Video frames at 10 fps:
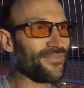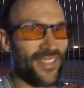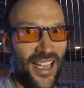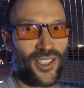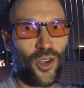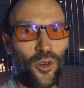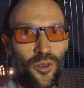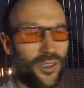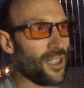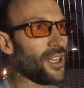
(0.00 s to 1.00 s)
That's
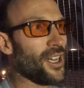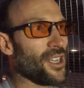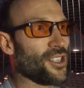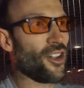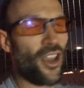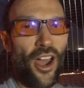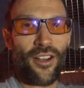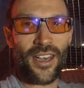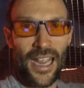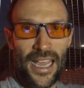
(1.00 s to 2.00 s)
cool. So you
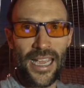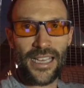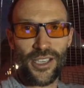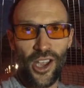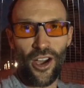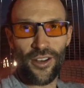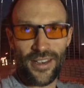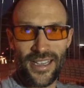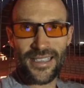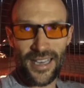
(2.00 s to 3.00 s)
don't need to go to
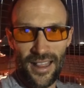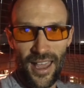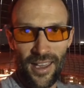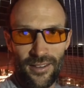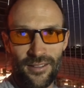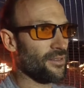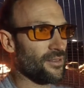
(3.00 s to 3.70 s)
Disneyland